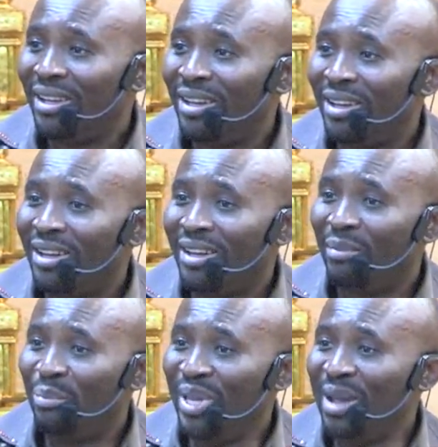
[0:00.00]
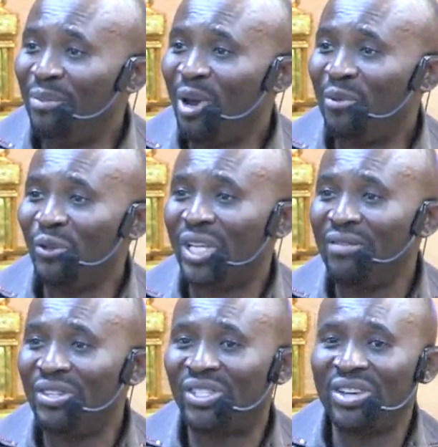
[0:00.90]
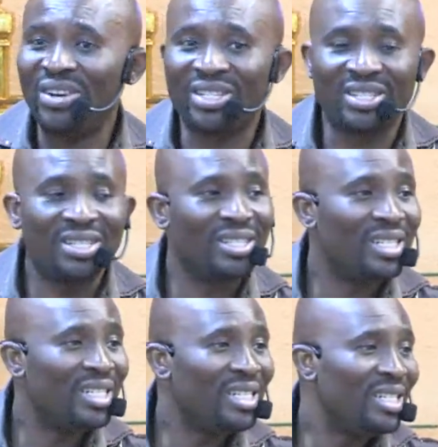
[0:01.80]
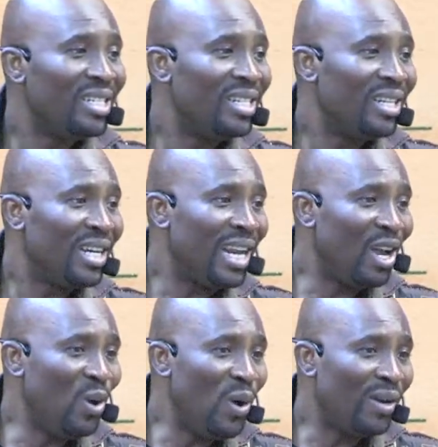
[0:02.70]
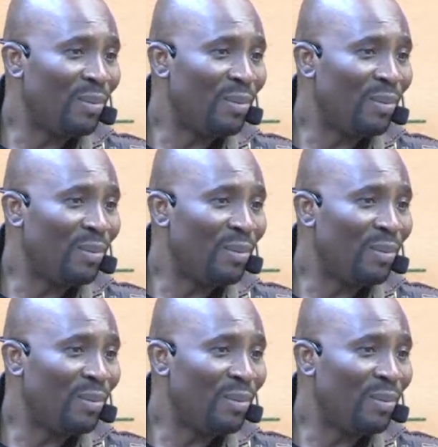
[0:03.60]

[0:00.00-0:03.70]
a BMW 7 Series can I go on?